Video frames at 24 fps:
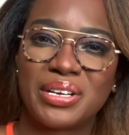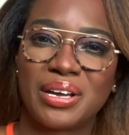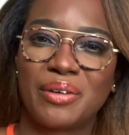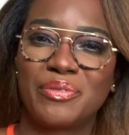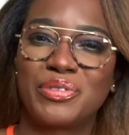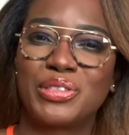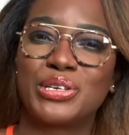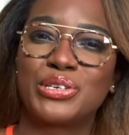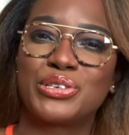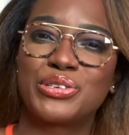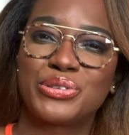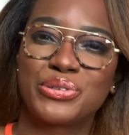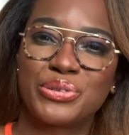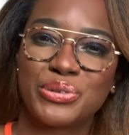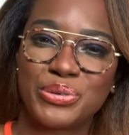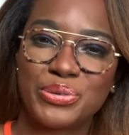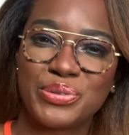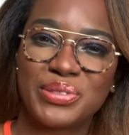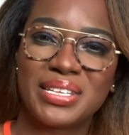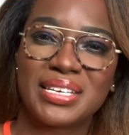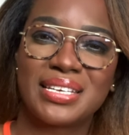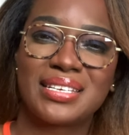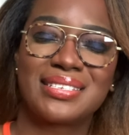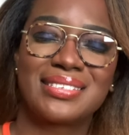of the
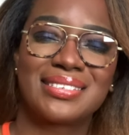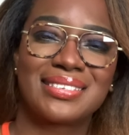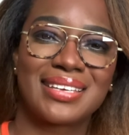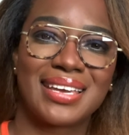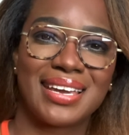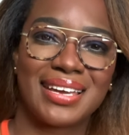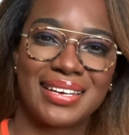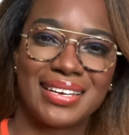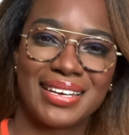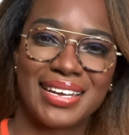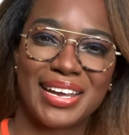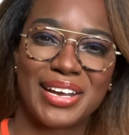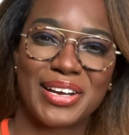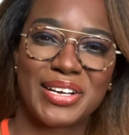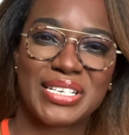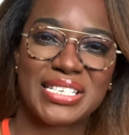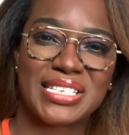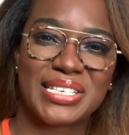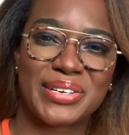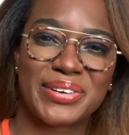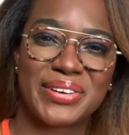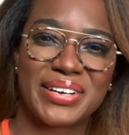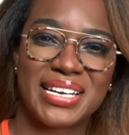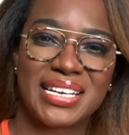Truth Skincare
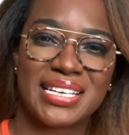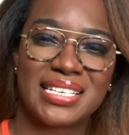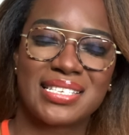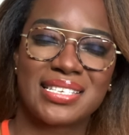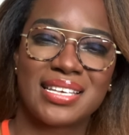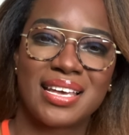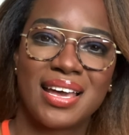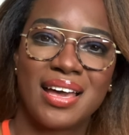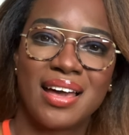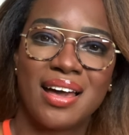series.